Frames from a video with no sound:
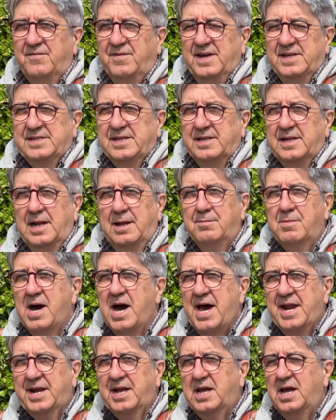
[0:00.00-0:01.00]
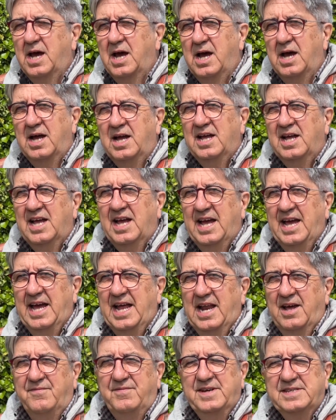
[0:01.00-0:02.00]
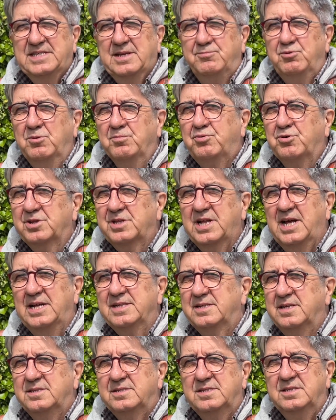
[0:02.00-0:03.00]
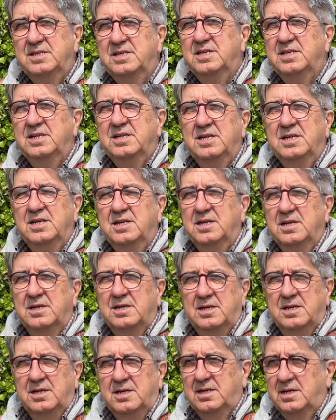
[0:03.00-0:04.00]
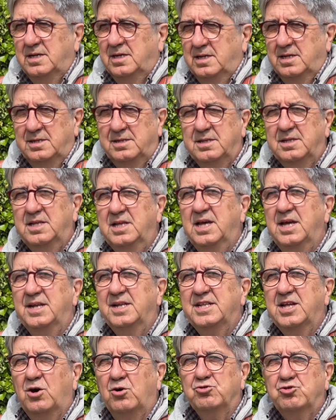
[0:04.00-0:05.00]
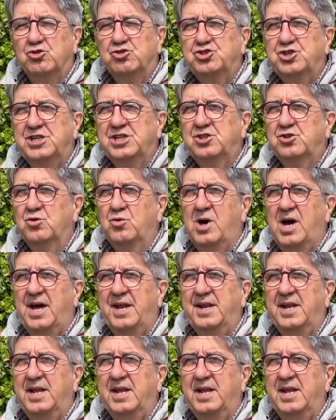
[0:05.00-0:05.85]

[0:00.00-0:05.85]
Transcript: Festa della Barca is the most important feast, 800 years old,